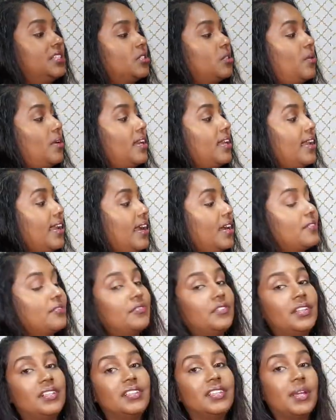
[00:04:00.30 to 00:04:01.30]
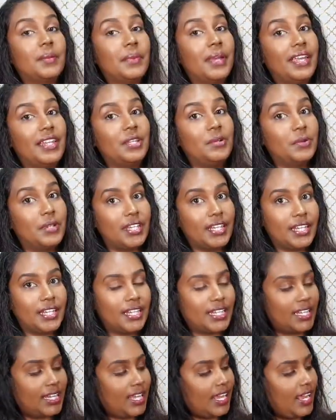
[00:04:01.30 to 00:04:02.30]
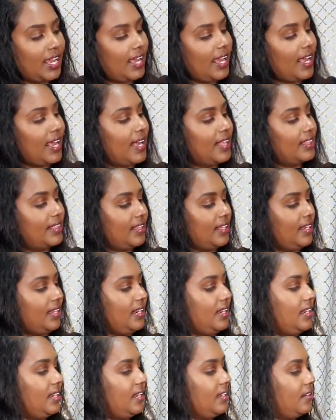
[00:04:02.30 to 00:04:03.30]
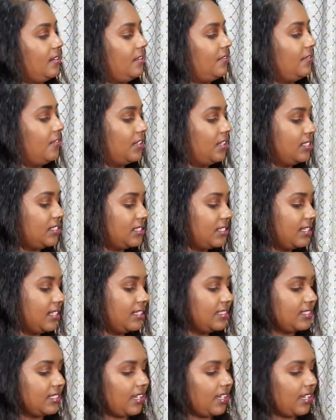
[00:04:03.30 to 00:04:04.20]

so I can't feel them anyway. And then for the slit